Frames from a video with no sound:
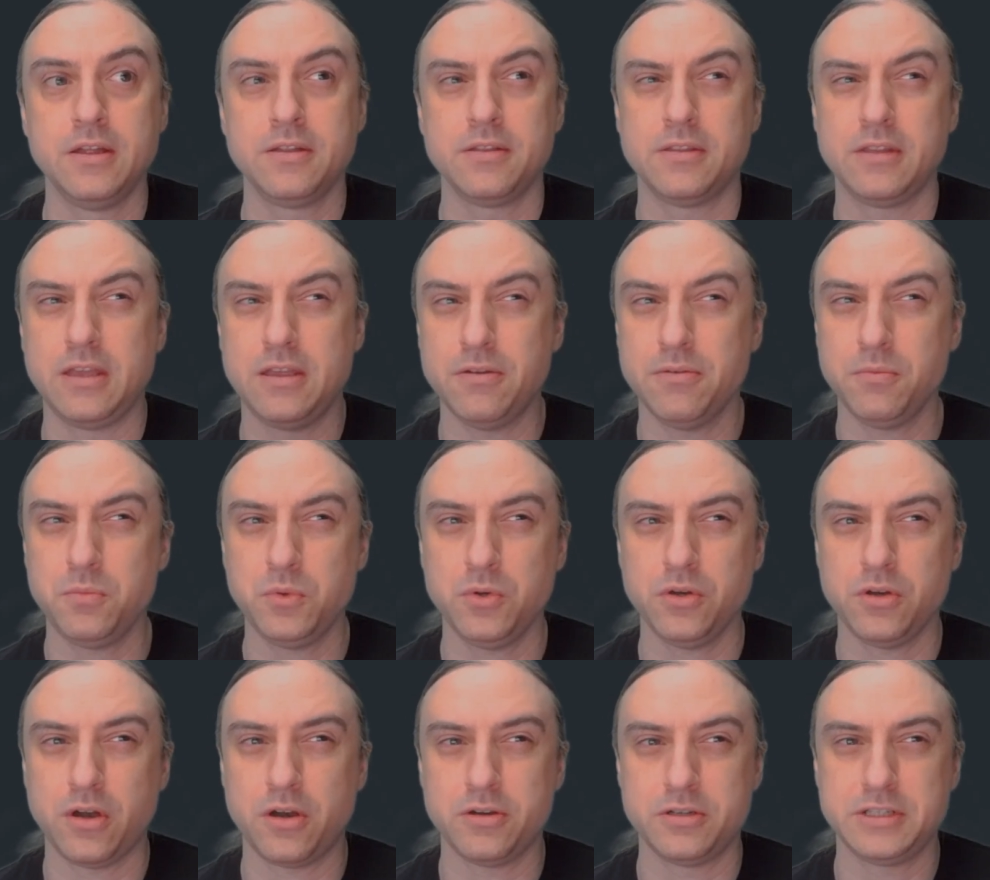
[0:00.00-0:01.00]
here
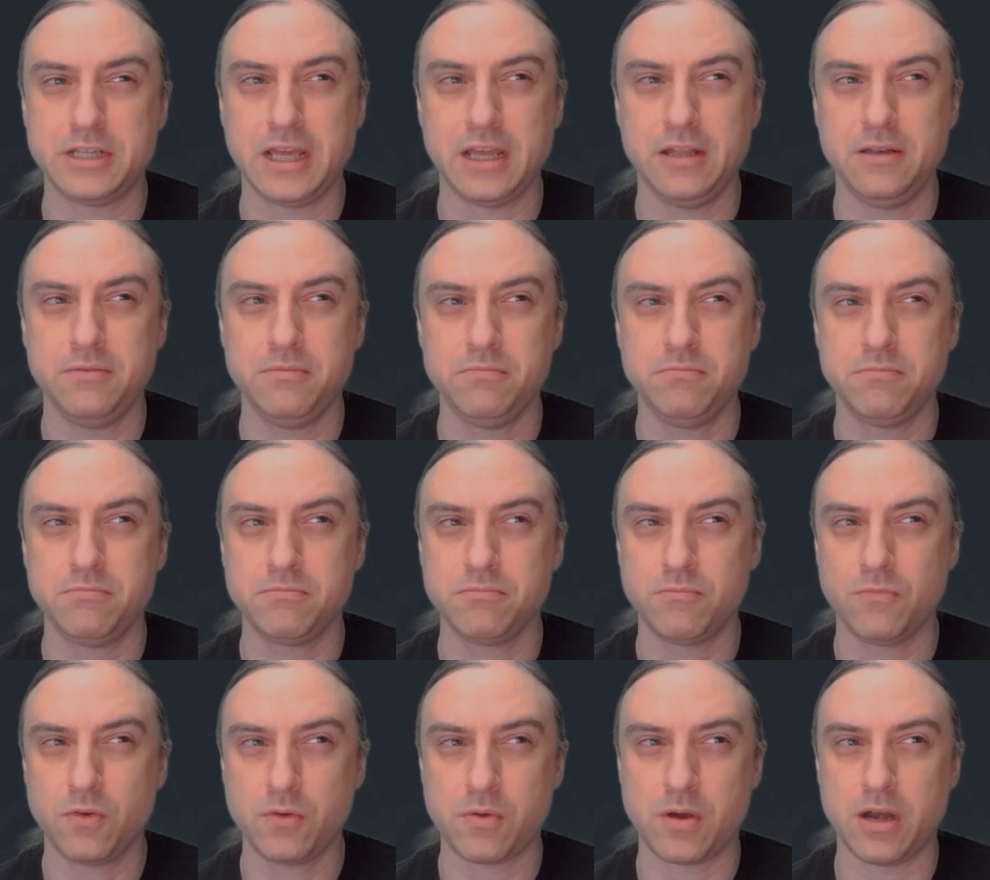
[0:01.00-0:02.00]
were our 10
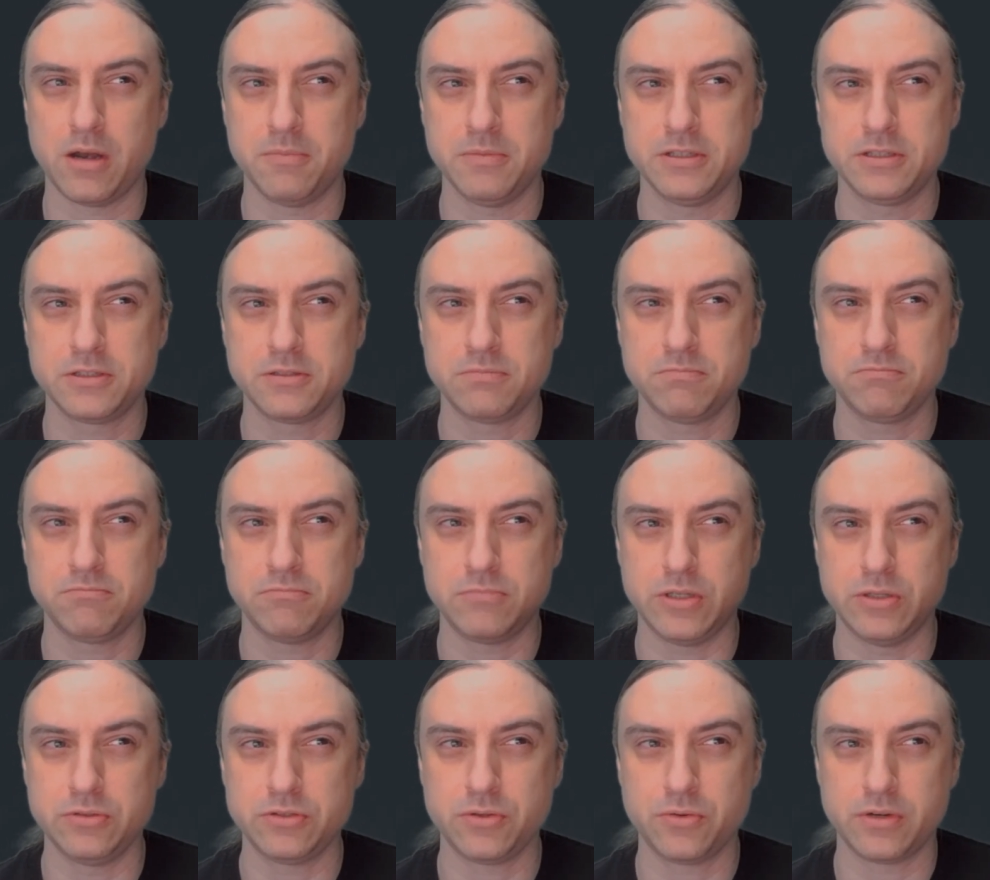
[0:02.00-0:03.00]
requirements.
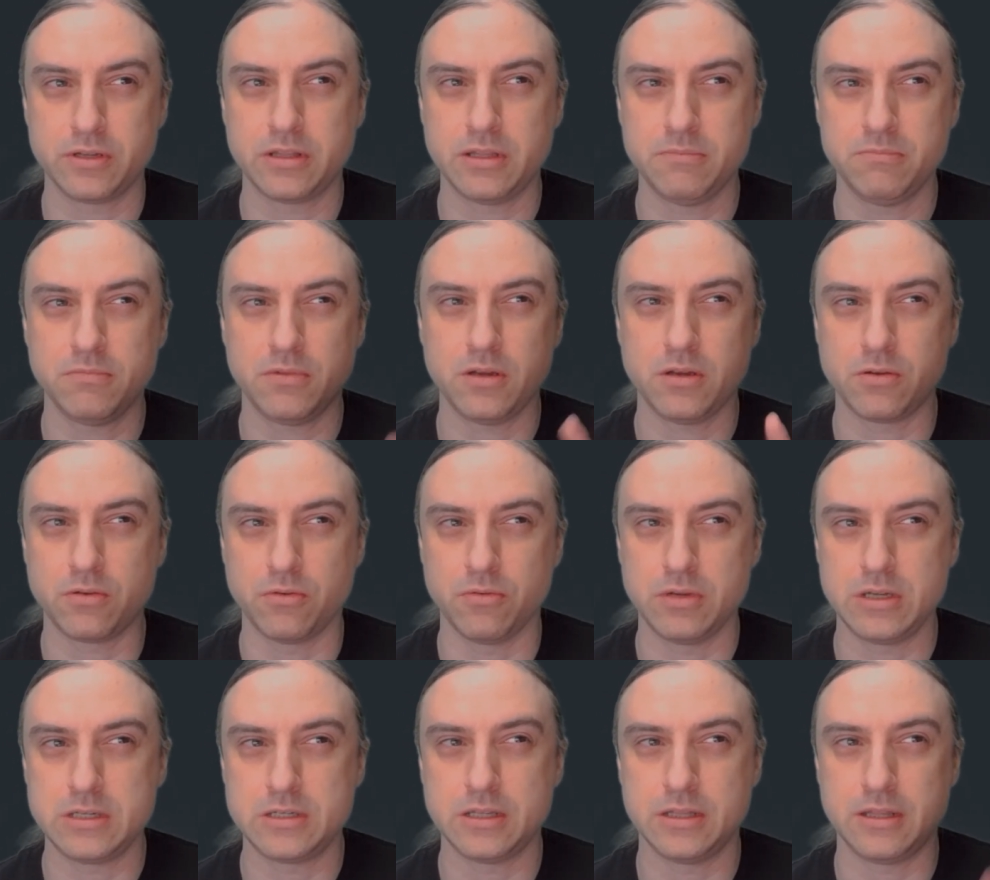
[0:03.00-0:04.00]
You sorted them,
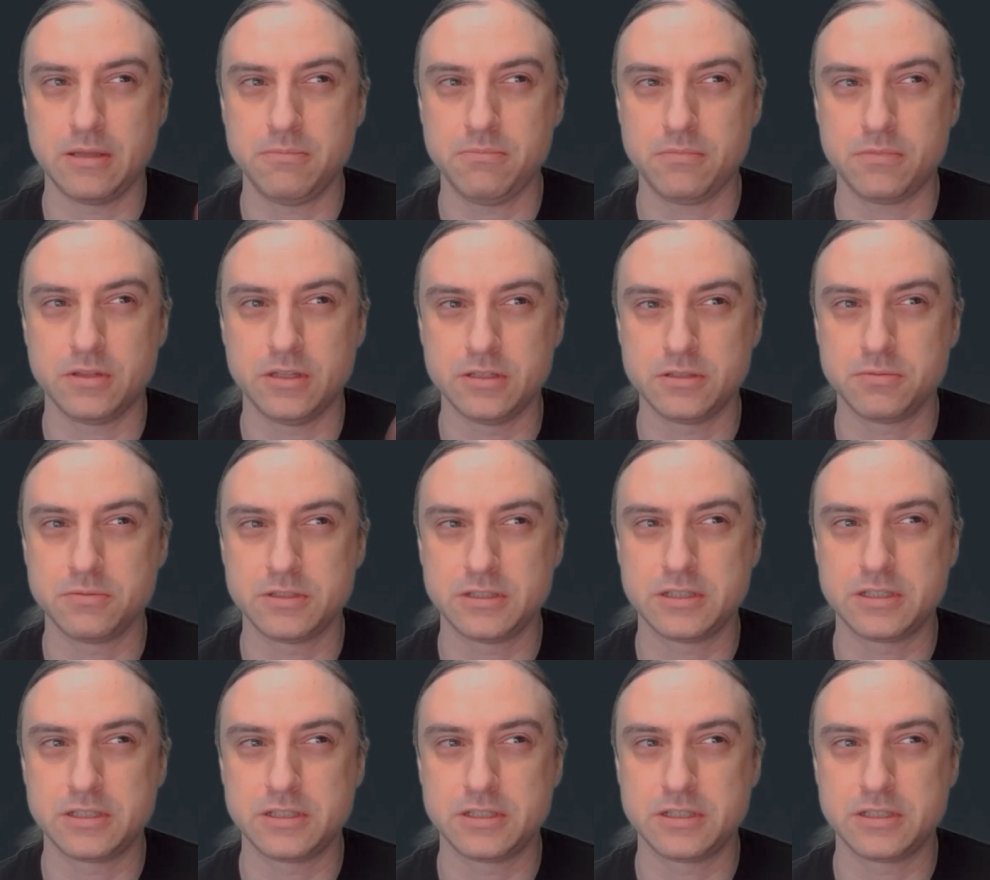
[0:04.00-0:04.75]
agreed to them. This was the